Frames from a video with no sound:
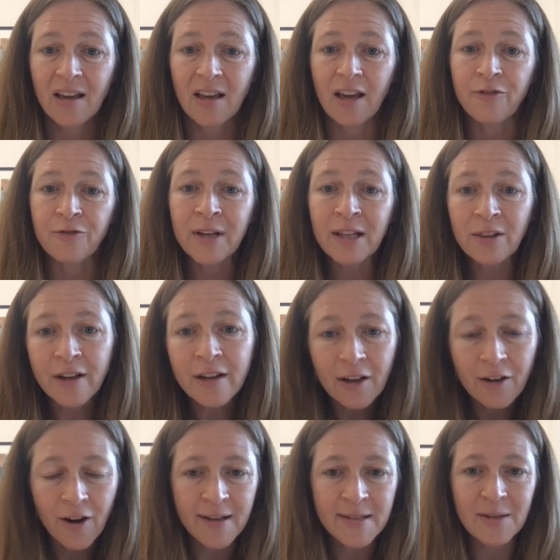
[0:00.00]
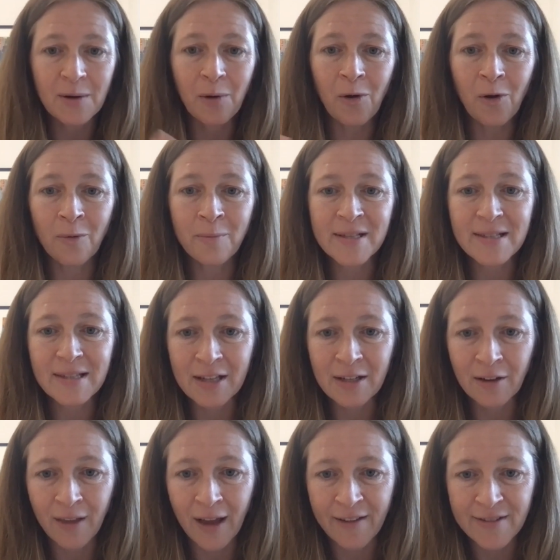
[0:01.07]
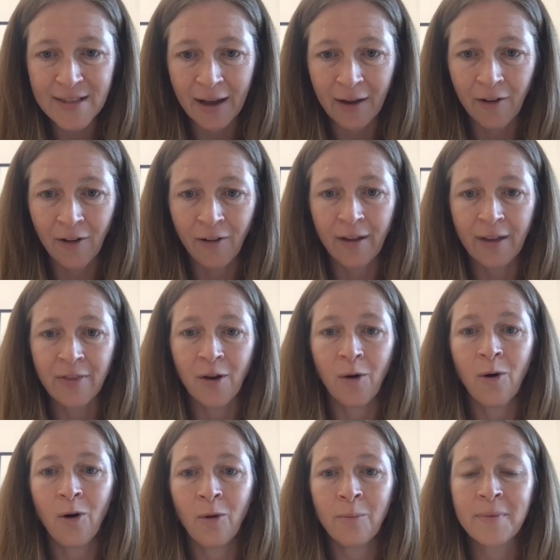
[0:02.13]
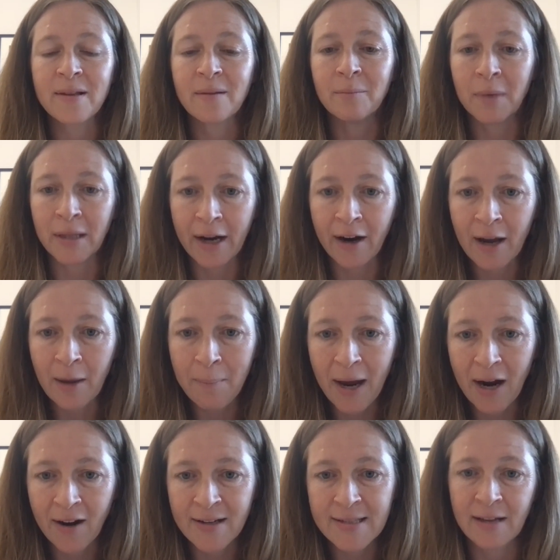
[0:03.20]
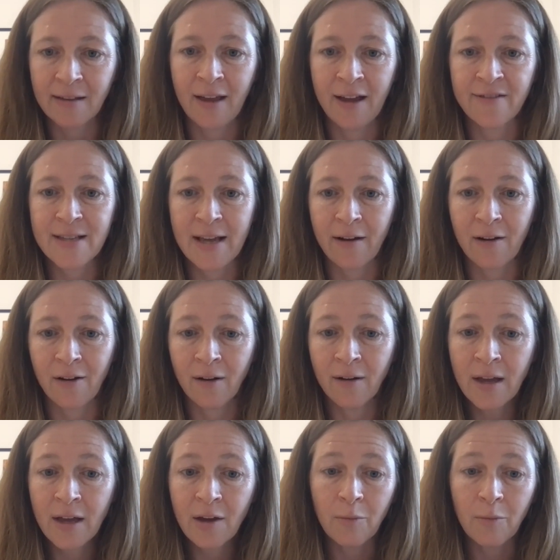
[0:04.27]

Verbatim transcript: if we look across the whole mosquito life cycle and the whole ma- malaria parasite life cycle,